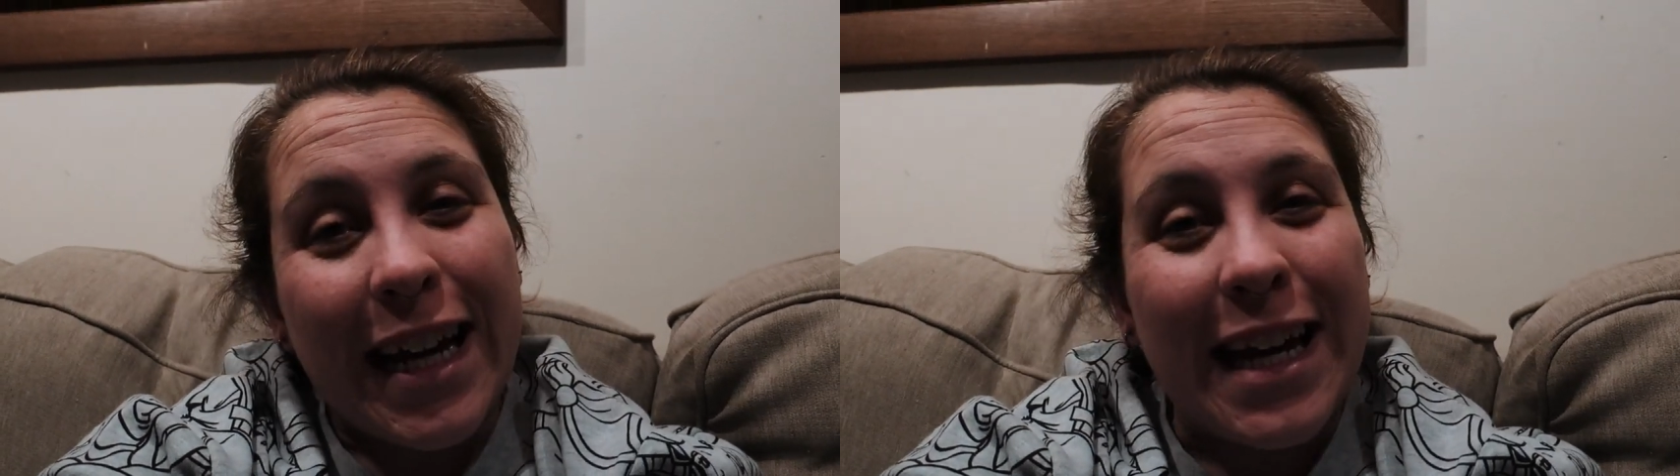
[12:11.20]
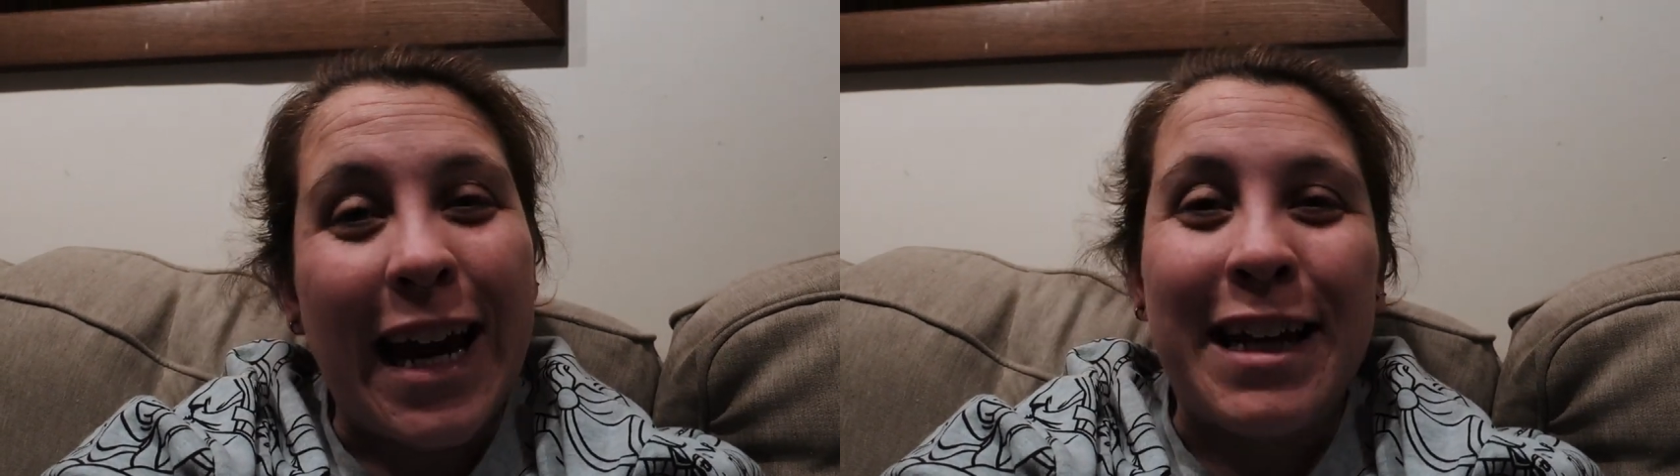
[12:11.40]

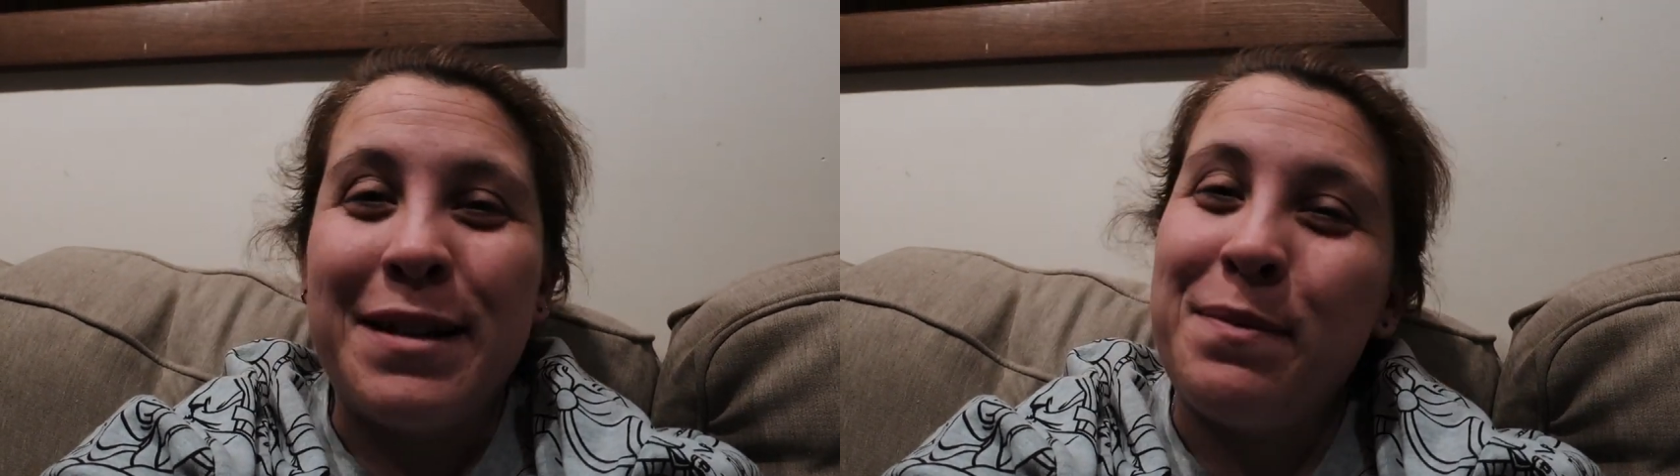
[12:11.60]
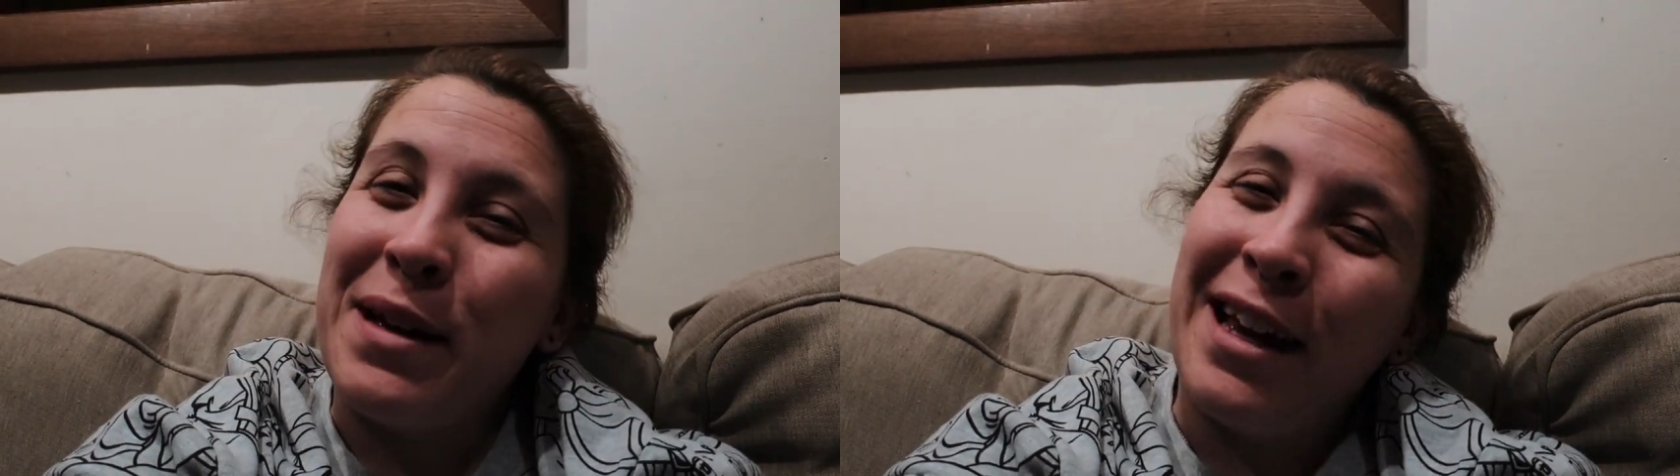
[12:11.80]
Yay
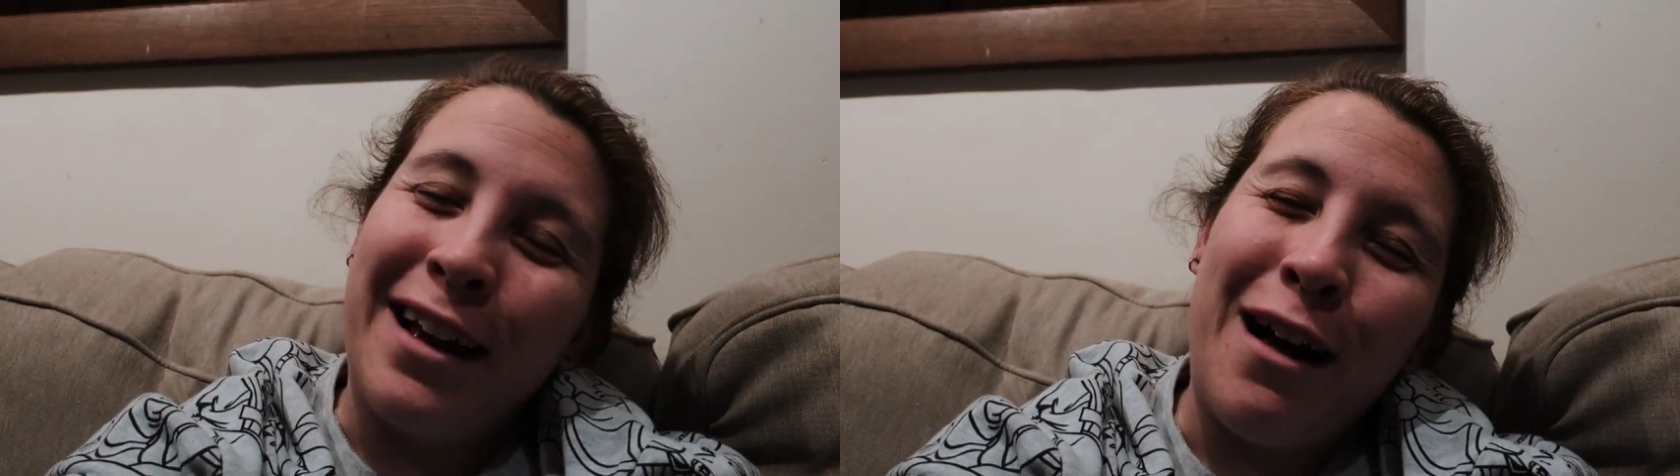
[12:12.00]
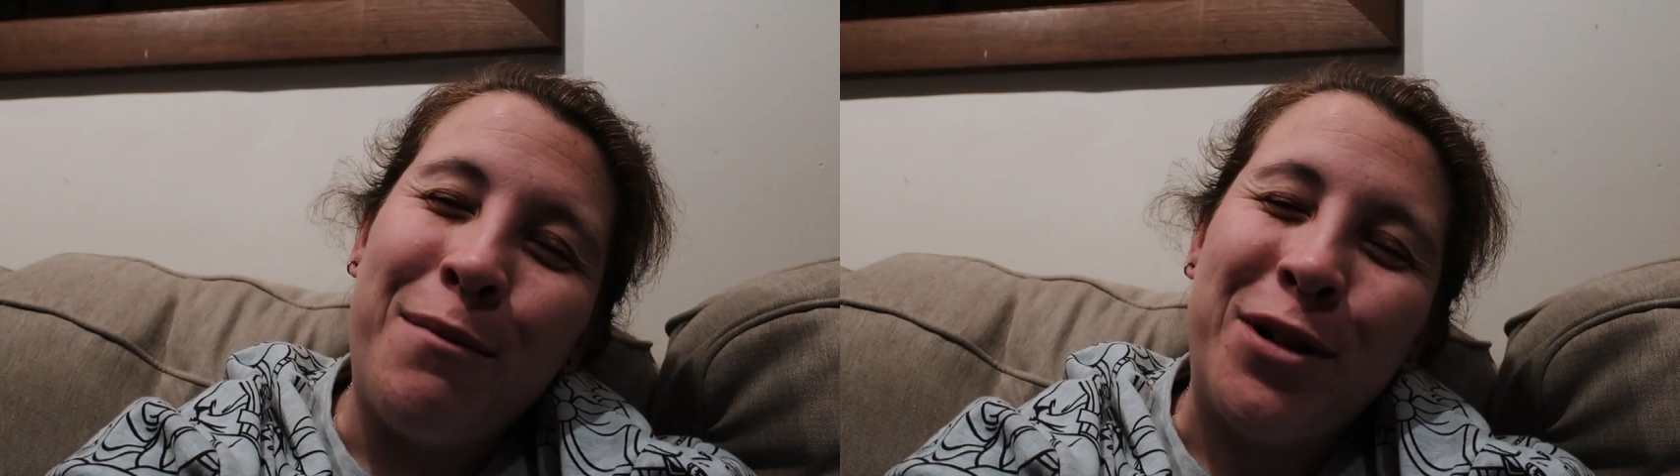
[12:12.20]
to
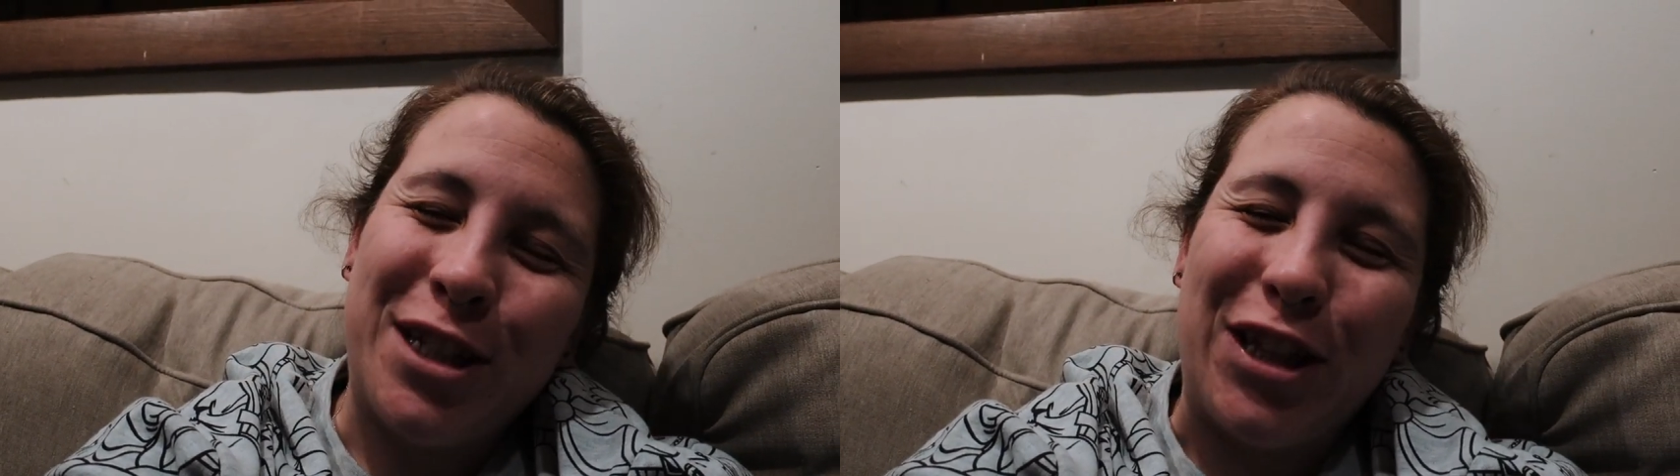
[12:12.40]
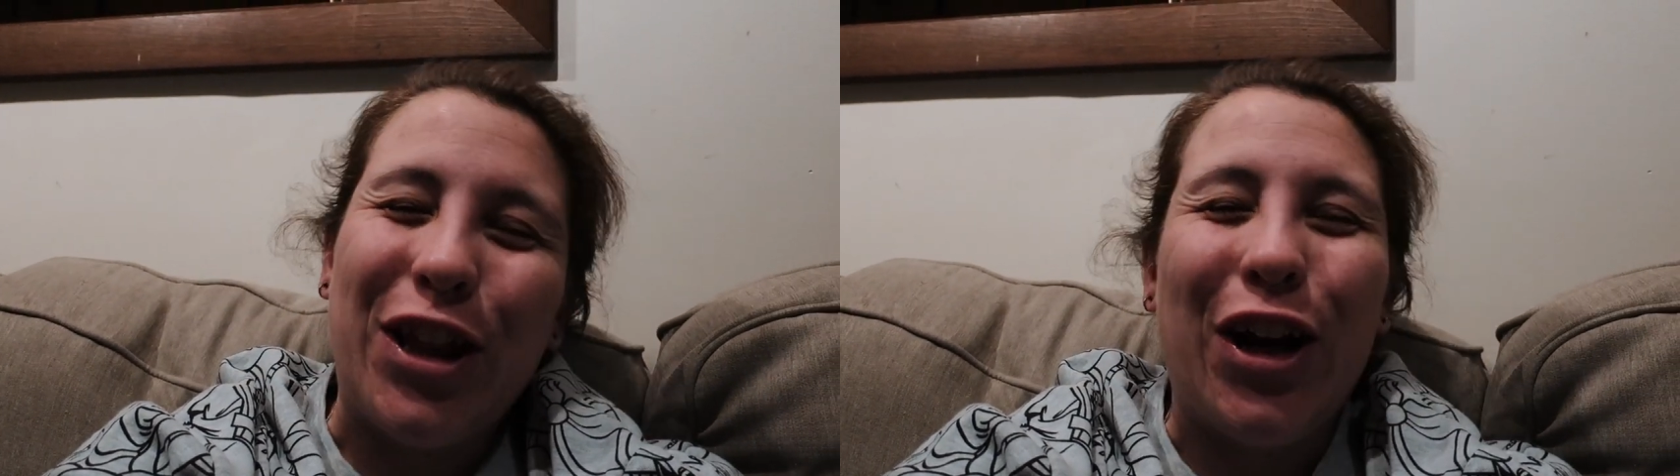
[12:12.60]
being
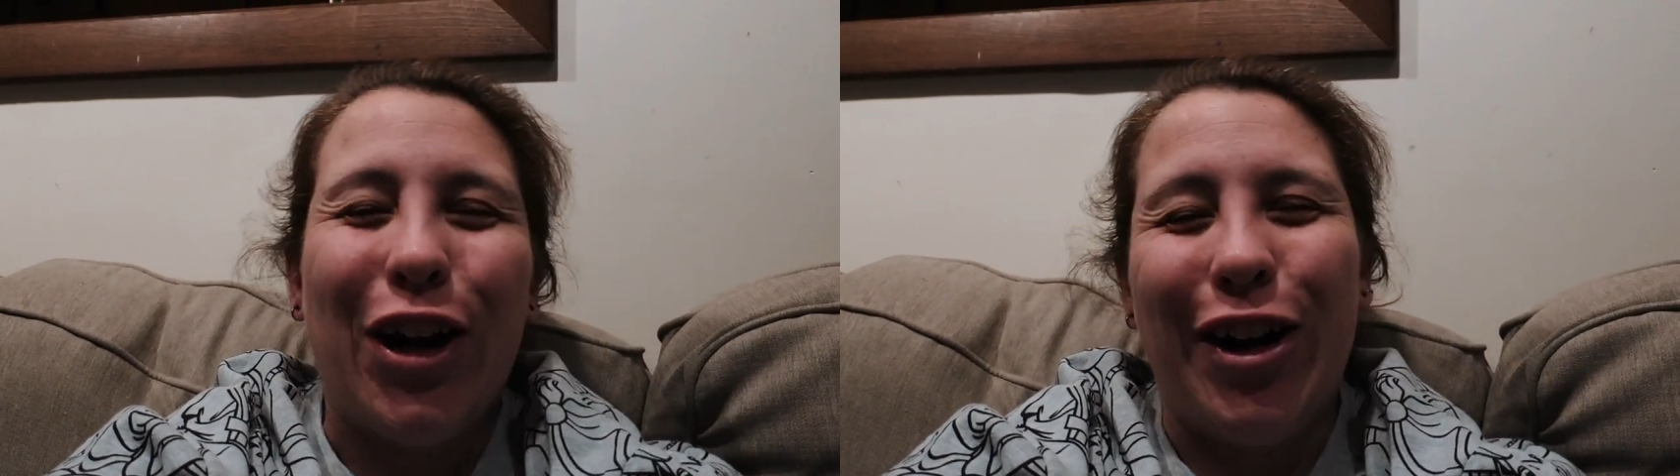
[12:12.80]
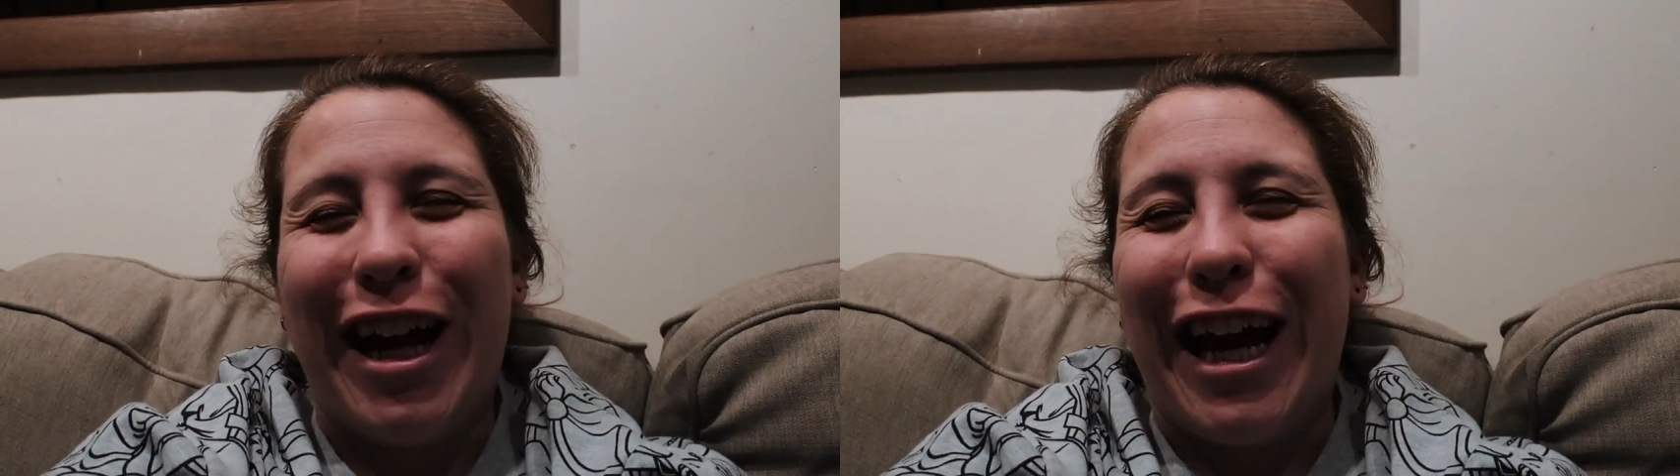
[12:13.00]
almost
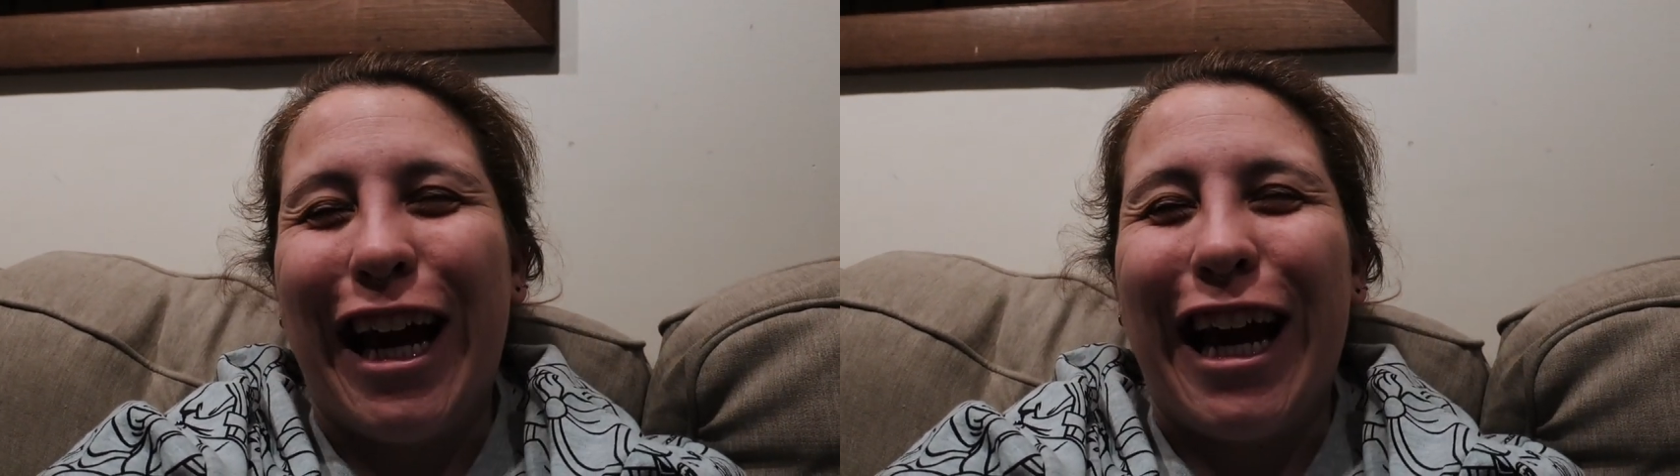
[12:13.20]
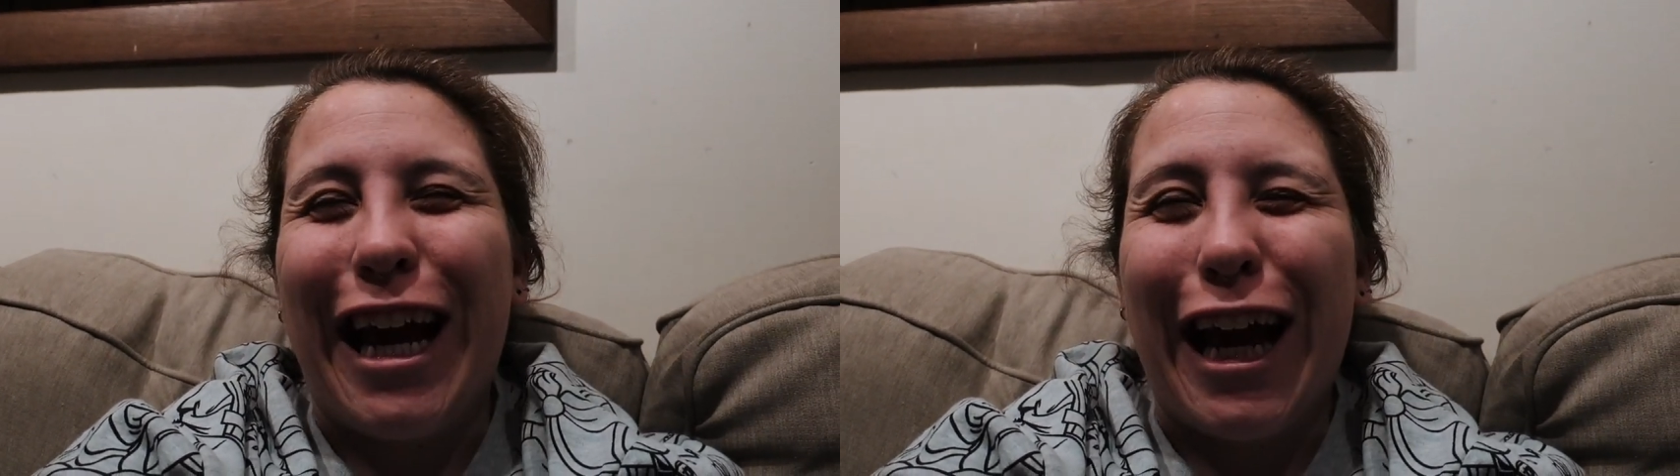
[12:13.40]

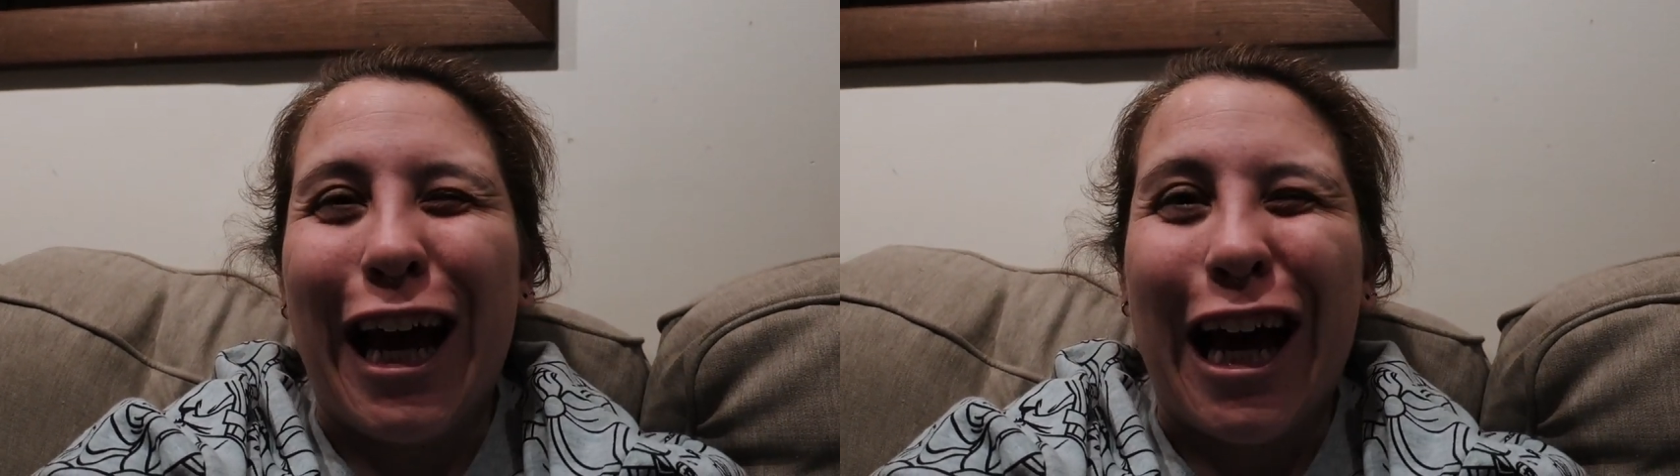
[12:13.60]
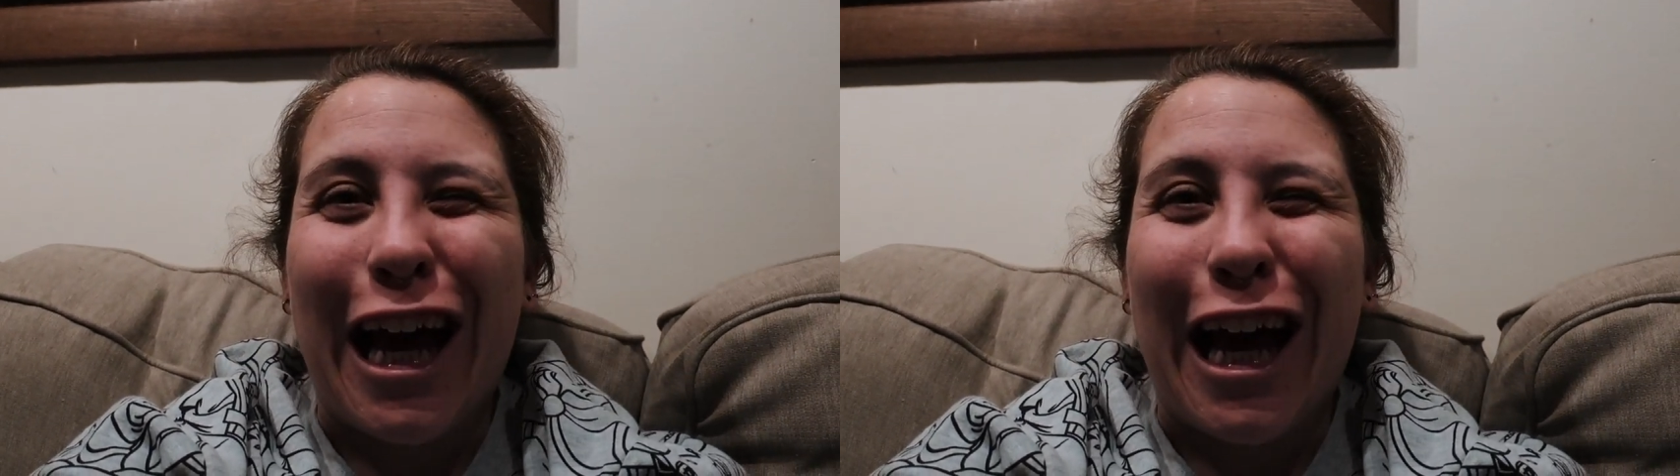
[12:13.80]
30.